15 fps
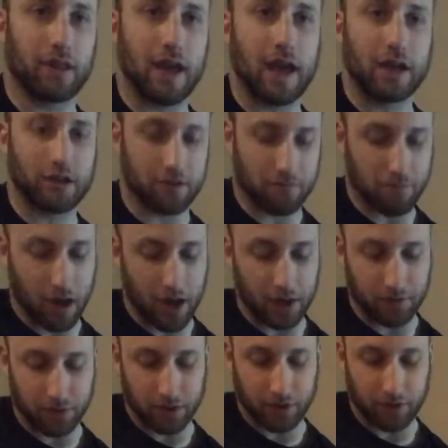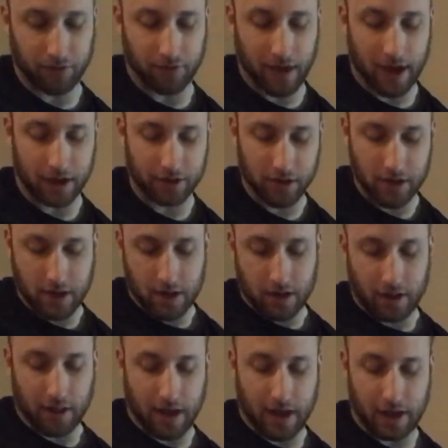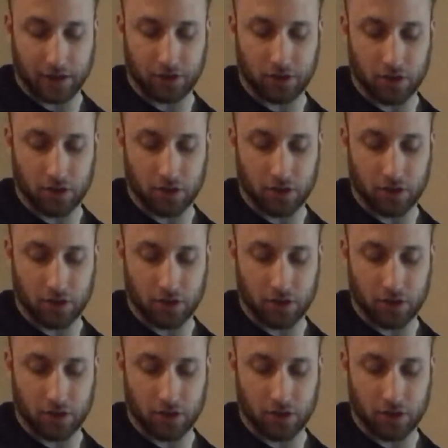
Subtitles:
That combined with the fact that,